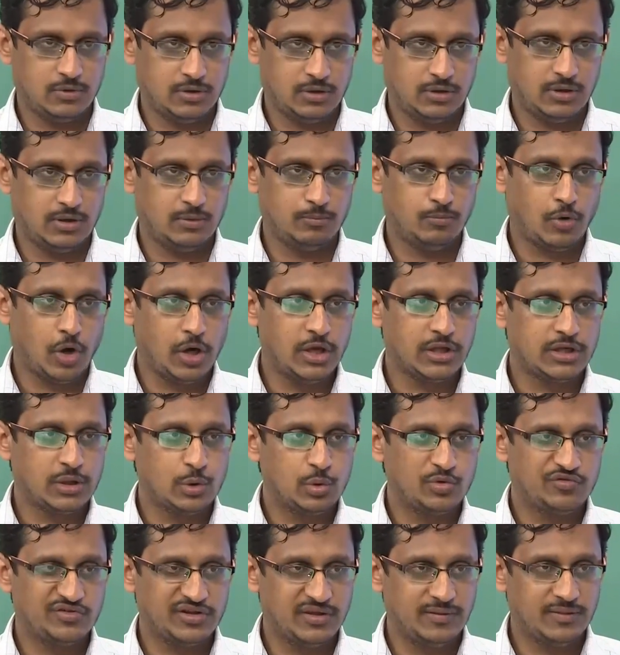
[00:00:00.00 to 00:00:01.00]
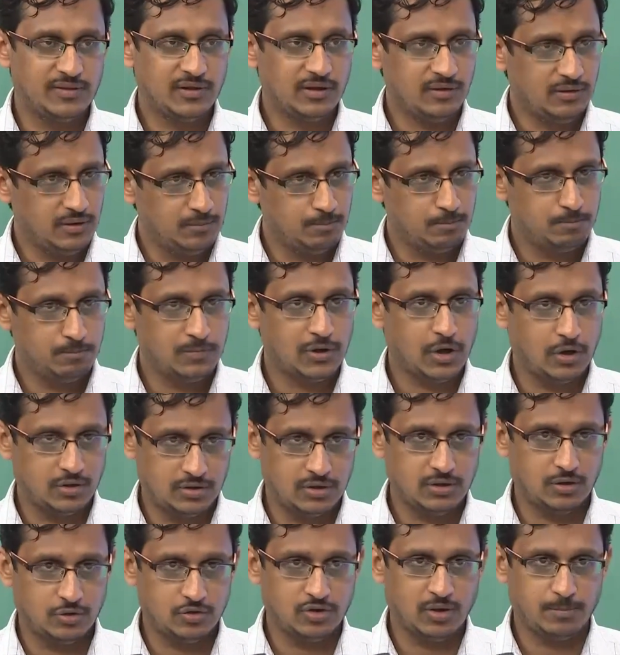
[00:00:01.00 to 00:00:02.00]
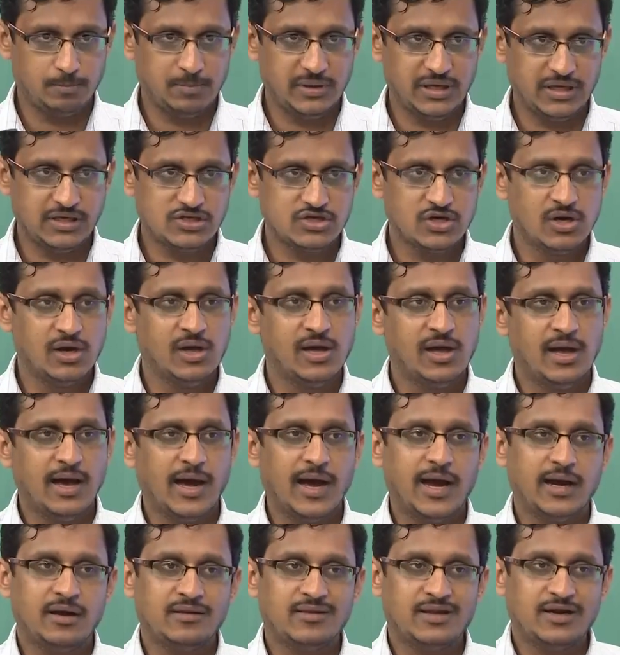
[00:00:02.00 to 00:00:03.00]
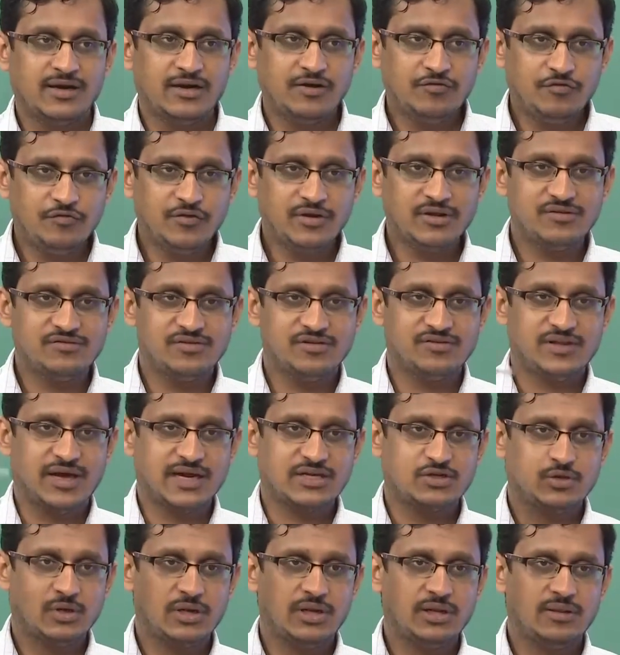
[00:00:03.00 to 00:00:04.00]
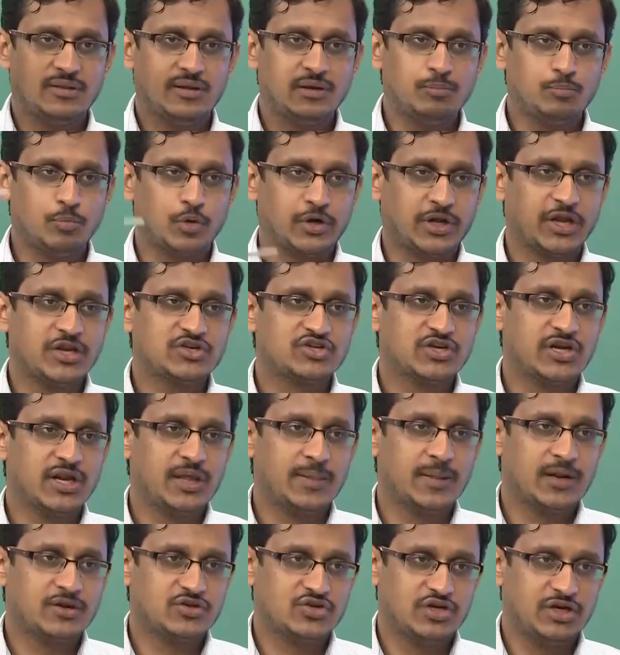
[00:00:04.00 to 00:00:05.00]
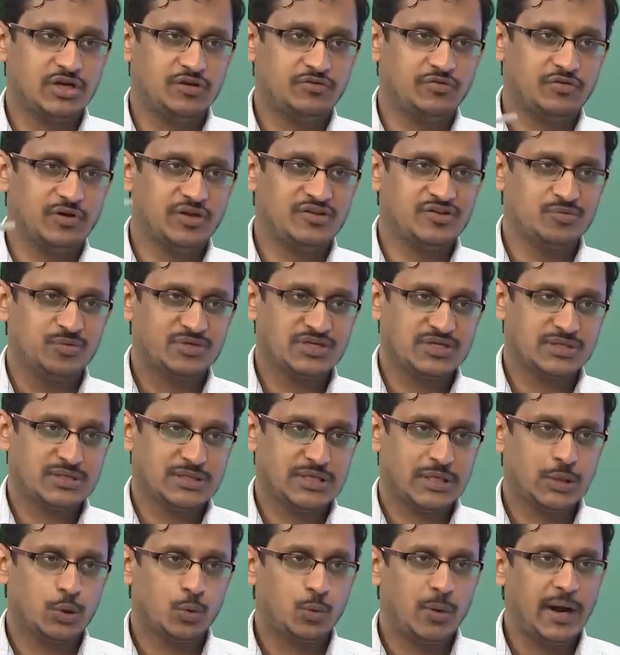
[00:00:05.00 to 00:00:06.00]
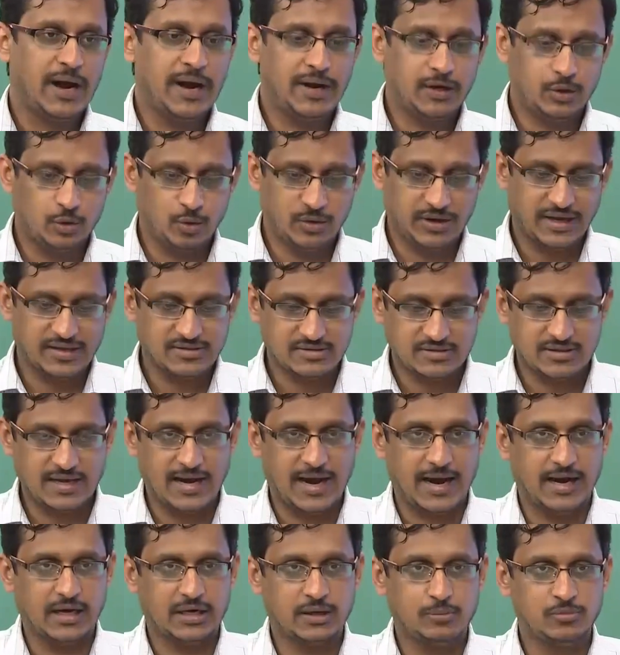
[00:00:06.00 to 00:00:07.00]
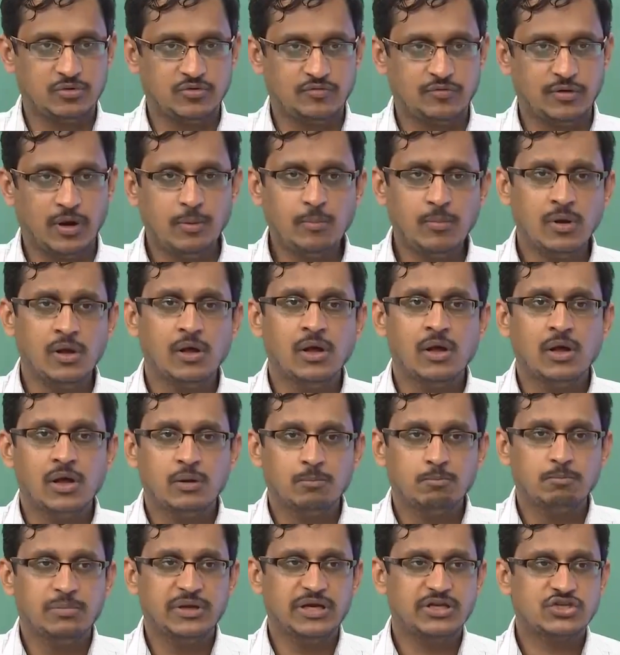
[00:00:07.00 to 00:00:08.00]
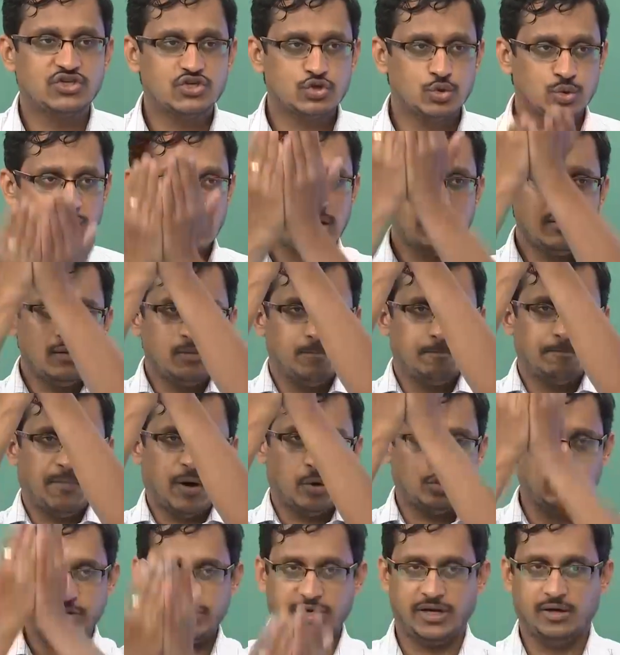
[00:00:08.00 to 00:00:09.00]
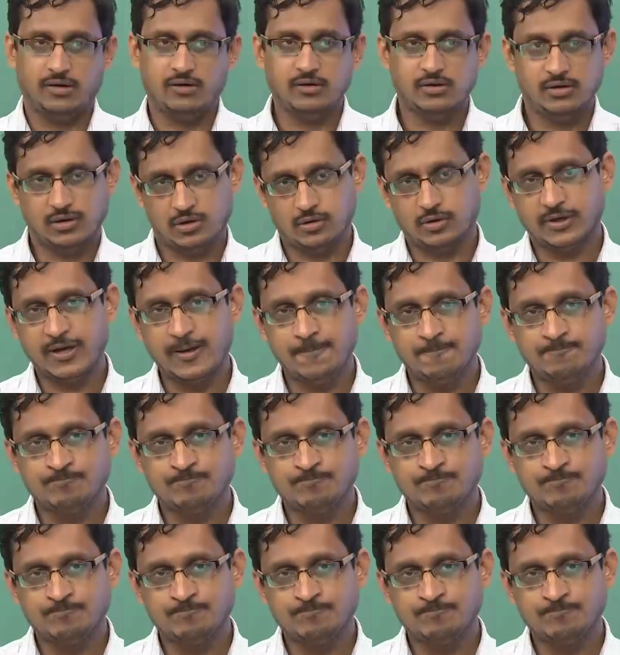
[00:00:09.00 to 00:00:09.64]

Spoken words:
molecules in the on the beach, and the difference is actually the potential energy difference which is required to raise the atoms from beach to the mountain. Okay.